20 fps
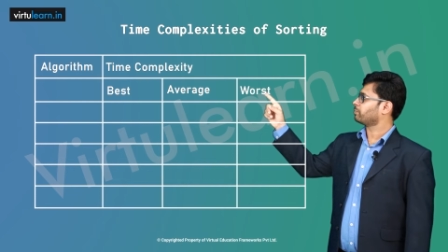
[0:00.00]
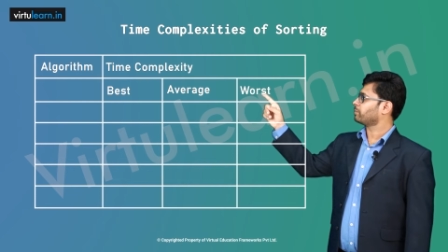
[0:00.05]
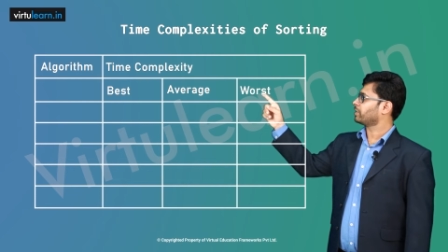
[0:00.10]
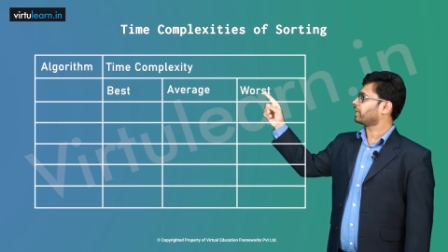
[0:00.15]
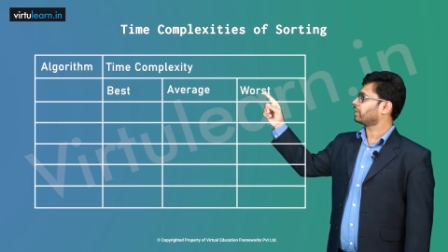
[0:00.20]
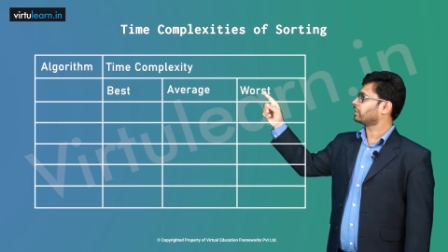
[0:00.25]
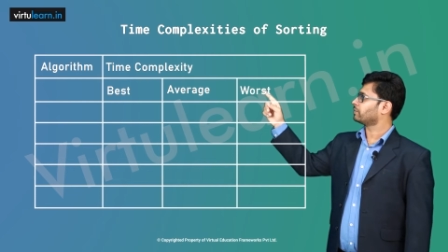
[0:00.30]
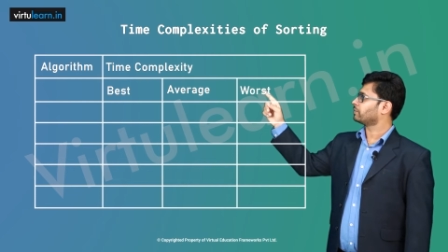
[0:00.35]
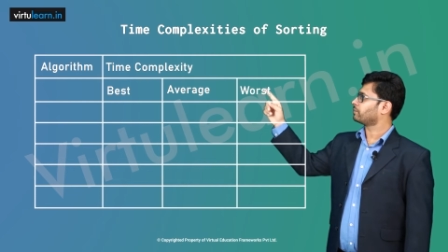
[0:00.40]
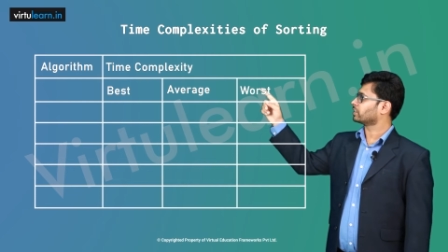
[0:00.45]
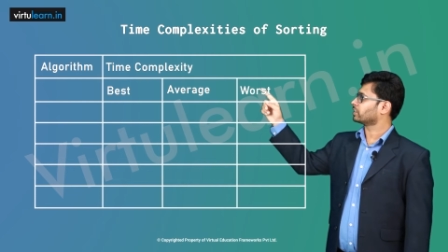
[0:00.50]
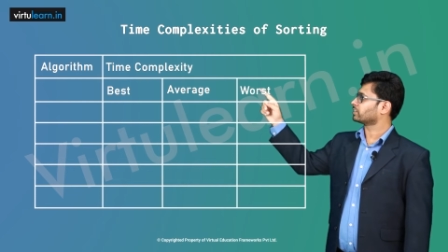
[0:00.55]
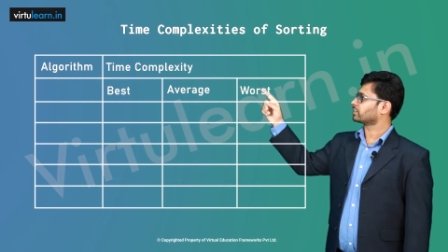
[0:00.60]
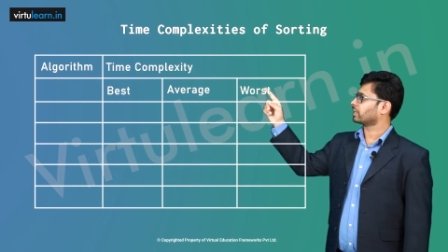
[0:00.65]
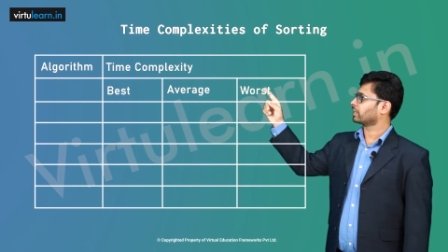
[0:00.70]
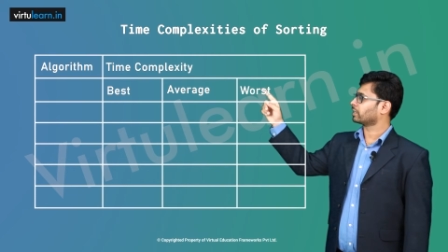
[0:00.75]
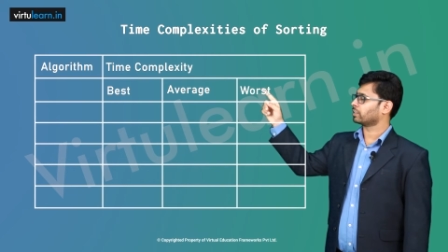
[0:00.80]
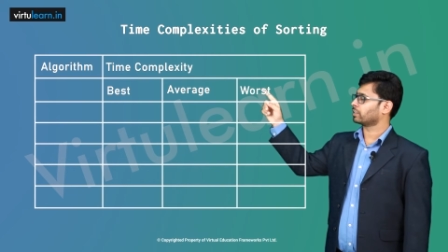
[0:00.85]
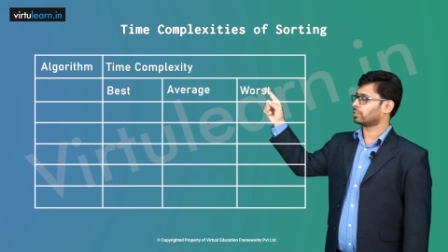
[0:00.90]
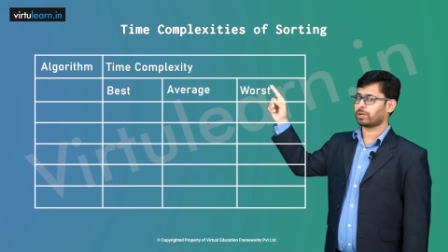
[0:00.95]
me write the first
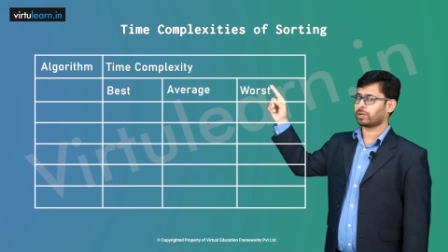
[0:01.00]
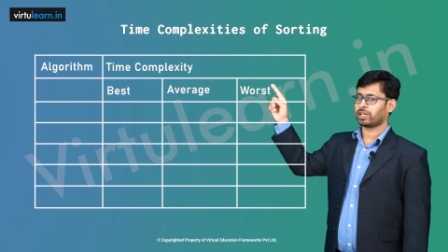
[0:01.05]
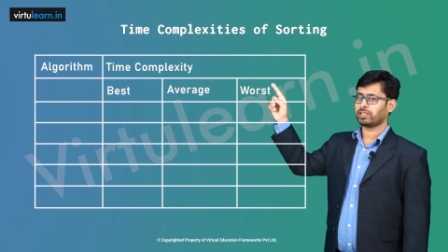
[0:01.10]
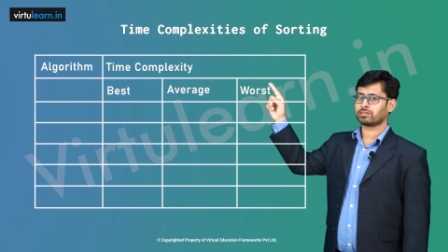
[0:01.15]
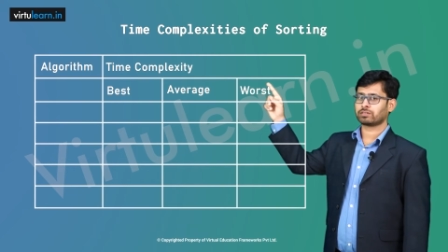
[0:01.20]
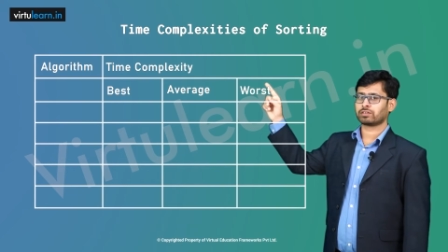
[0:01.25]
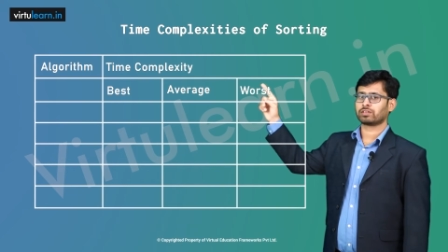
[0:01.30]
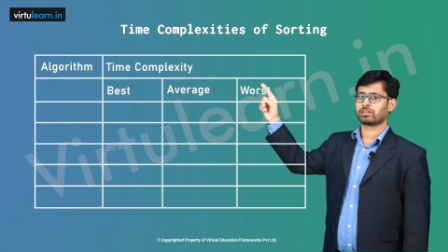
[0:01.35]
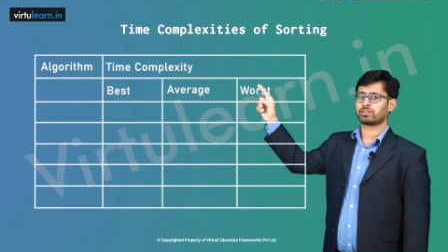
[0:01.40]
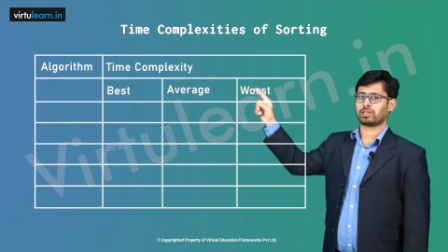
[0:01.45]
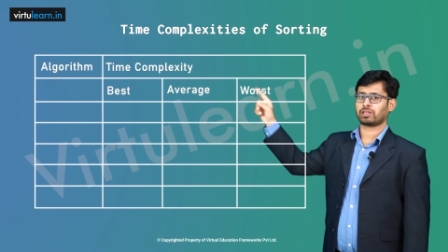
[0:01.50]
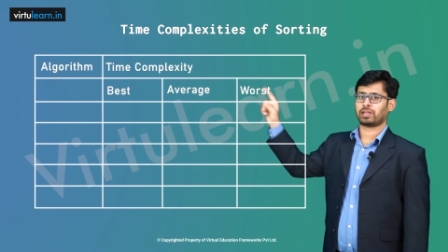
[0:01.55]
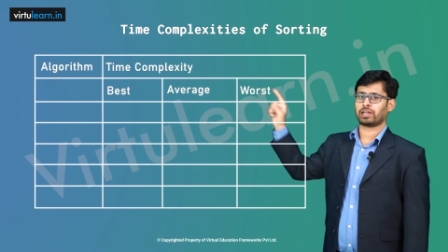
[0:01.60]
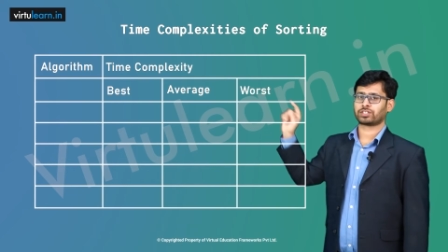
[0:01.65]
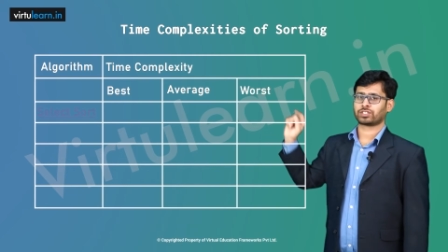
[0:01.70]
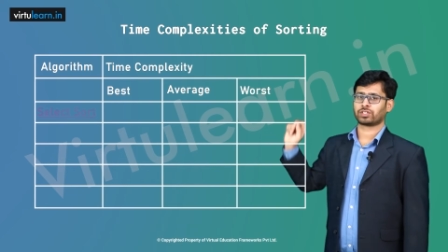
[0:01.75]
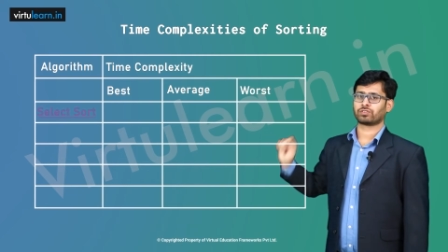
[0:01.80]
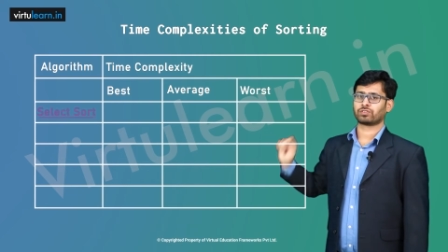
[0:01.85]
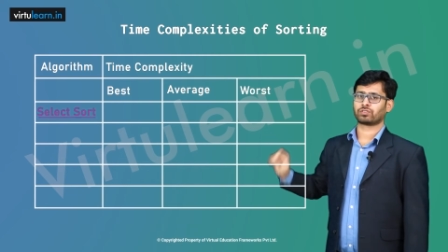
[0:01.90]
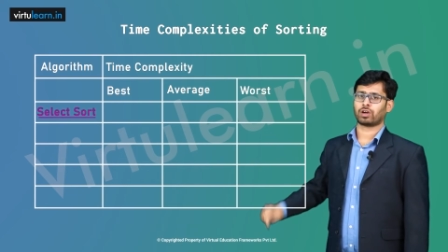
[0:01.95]
algorithm as
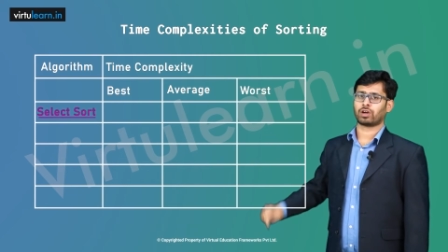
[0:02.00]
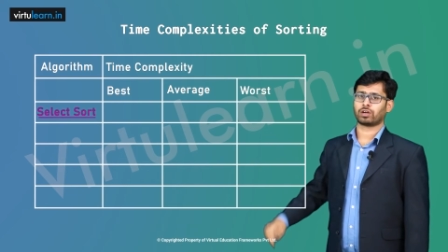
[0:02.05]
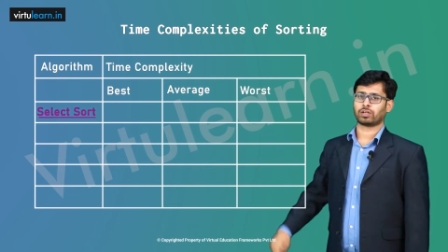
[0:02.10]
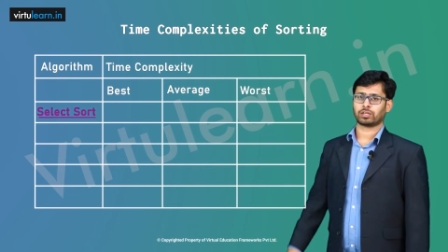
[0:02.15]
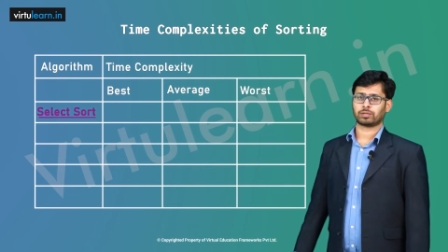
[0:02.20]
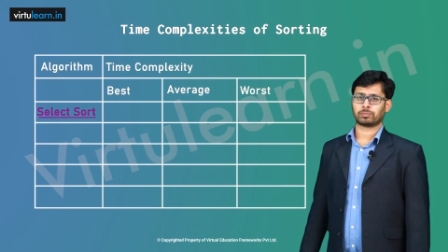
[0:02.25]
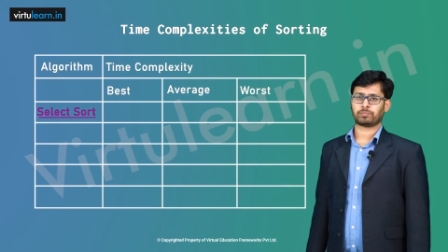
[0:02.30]
selection sort.